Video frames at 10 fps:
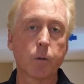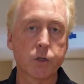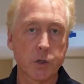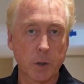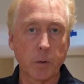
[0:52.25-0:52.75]
It was
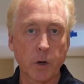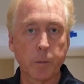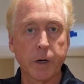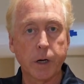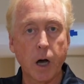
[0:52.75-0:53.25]
just a little
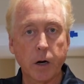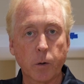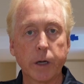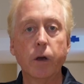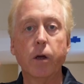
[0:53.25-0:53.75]
bit of
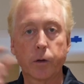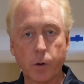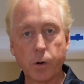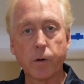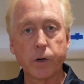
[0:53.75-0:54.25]
concrete
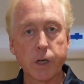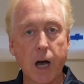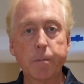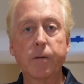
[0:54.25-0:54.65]
thrown over top